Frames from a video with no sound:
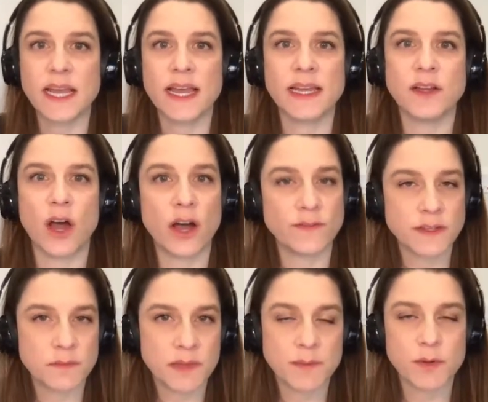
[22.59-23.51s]
and often
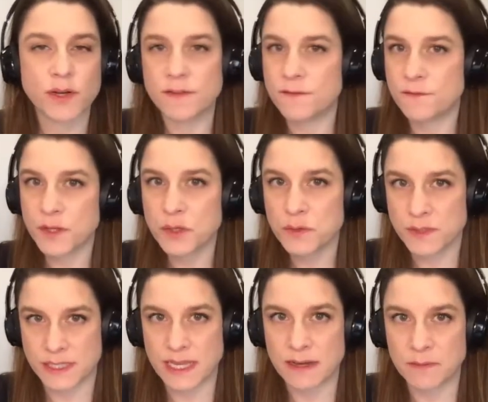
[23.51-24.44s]
people confuse
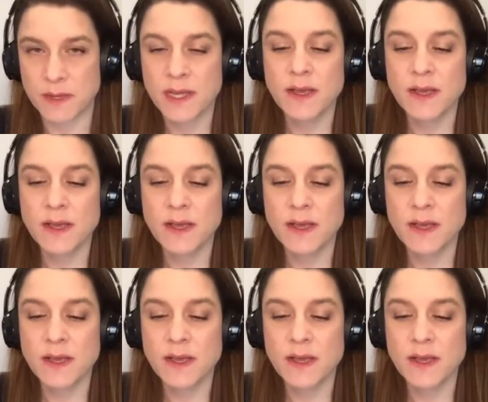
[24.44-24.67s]
them